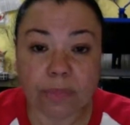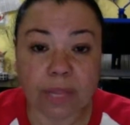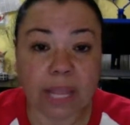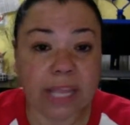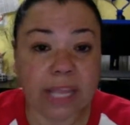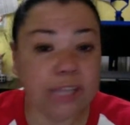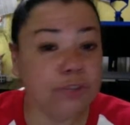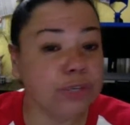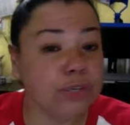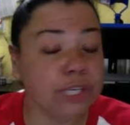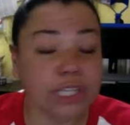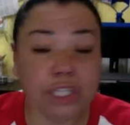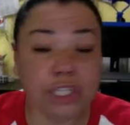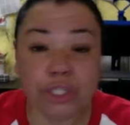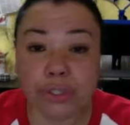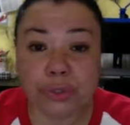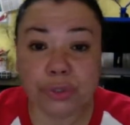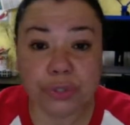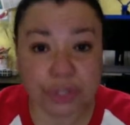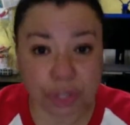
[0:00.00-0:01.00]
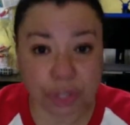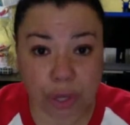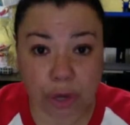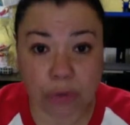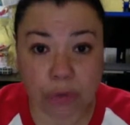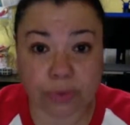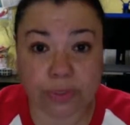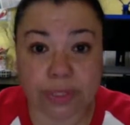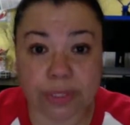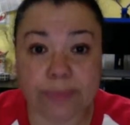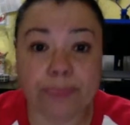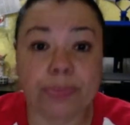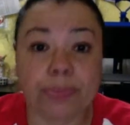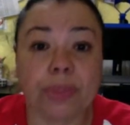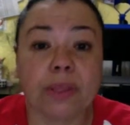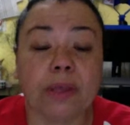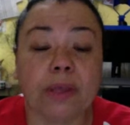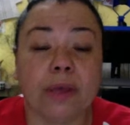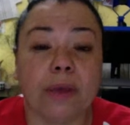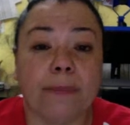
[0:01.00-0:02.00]
And you can use those.
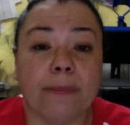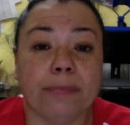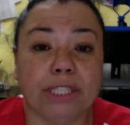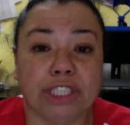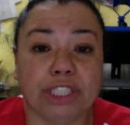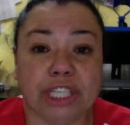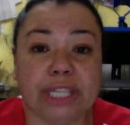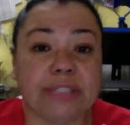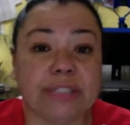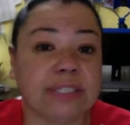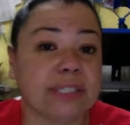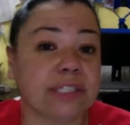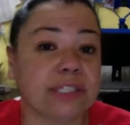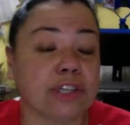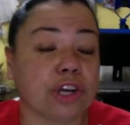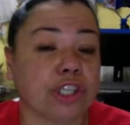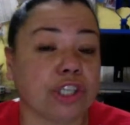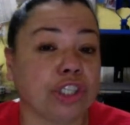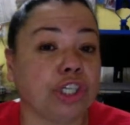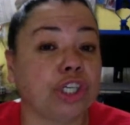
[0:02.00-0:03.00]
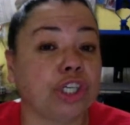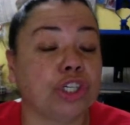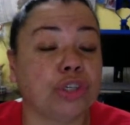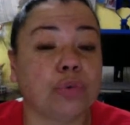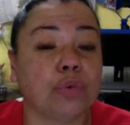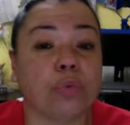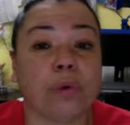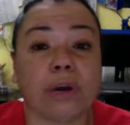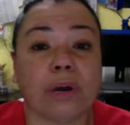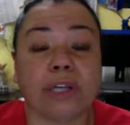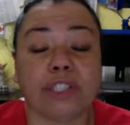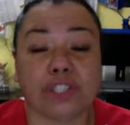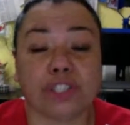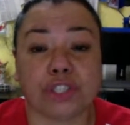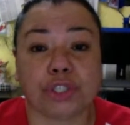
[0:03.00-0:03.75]
But chances are you're going to want